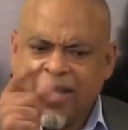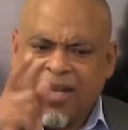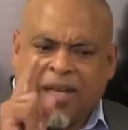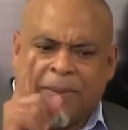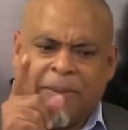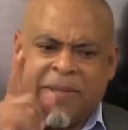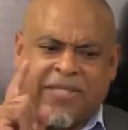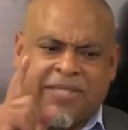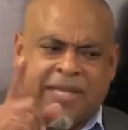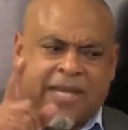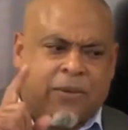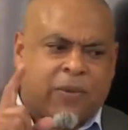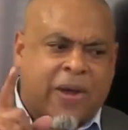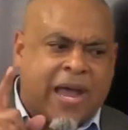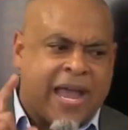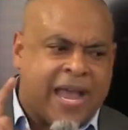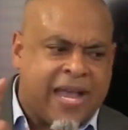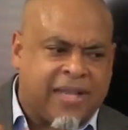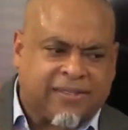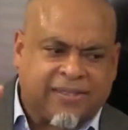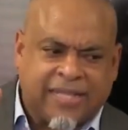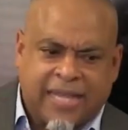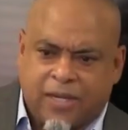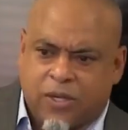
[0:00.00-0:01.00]
Let me tell you why I
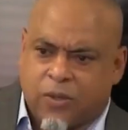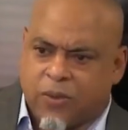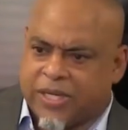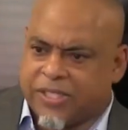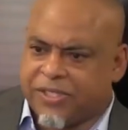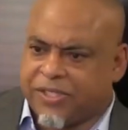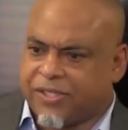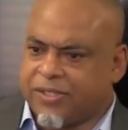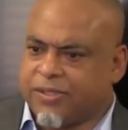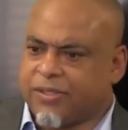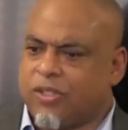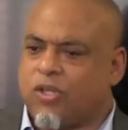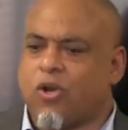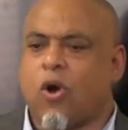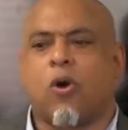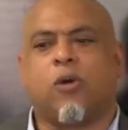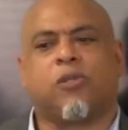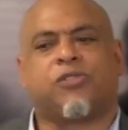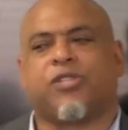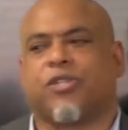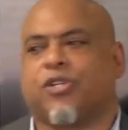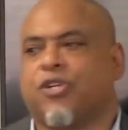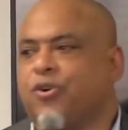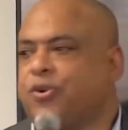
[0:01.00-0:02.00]
asked that question.
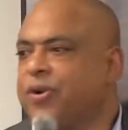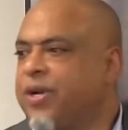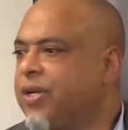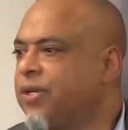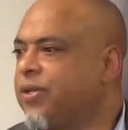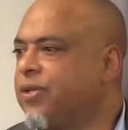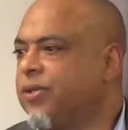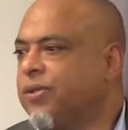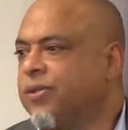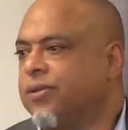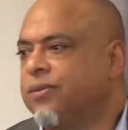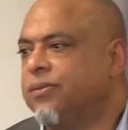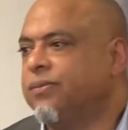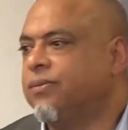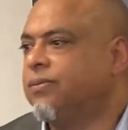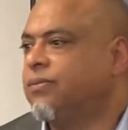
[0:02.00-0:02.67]
Goals are critical.